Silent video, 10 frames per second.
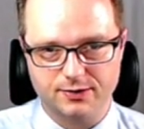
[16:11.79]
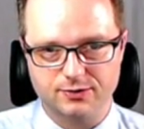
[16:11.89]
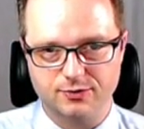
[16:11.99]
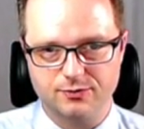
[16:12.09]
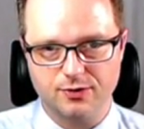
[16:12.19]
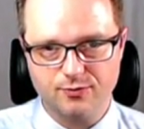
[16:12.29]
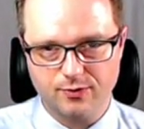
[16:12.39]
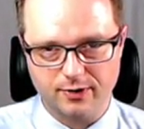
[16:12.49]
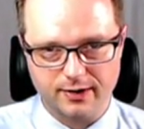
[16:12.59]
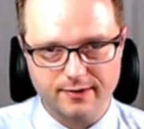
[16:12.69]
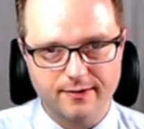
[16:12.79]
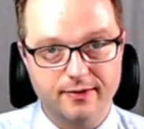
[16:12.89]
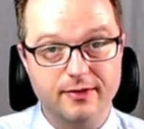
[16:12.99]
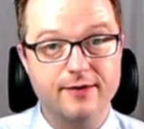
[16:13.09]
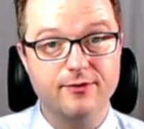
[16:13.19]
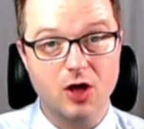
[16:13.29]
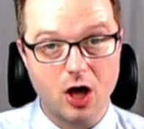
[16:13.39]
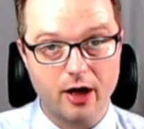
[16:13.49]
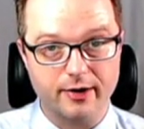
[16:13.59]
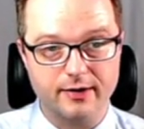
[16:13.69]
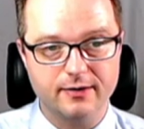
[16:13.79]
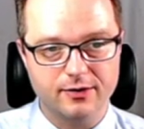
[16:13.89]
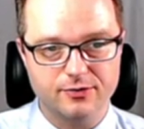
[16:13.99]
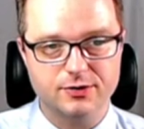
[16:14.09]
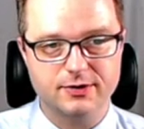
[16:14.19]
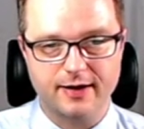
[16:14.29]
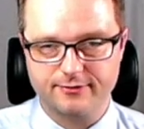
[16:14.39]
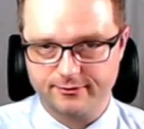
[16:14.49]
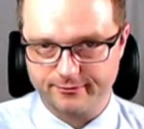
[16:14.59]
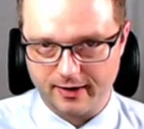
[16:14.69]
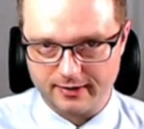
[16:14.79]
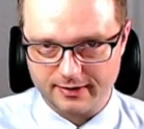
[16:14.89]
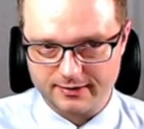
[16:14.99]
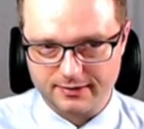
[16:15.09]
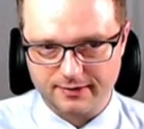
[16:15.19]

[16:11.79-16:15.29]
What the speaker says: So don't worry, they've got it. You just have to find it.